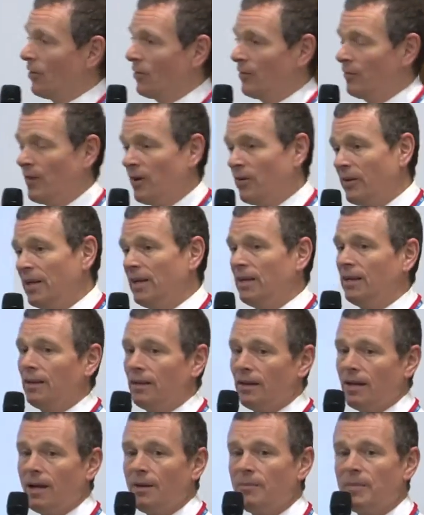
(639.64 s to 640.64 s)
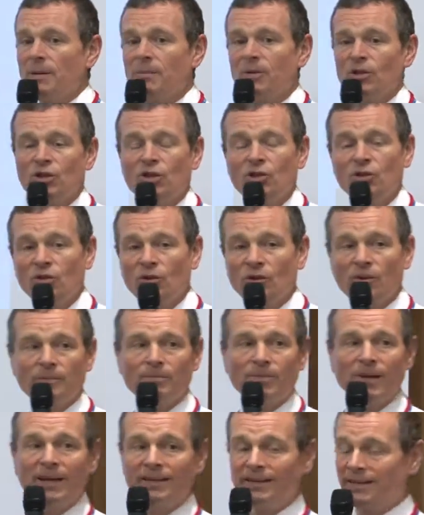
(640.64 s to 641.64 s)
on very immature
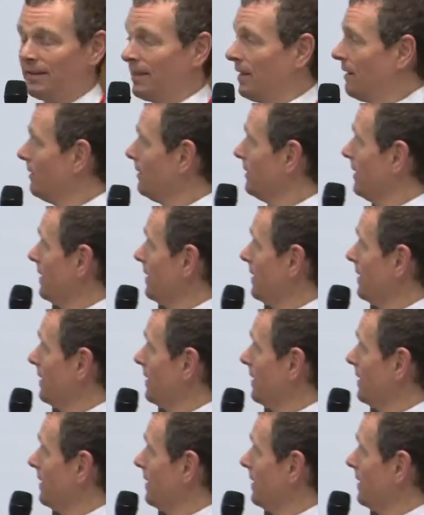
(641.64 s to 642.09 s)
blood cells,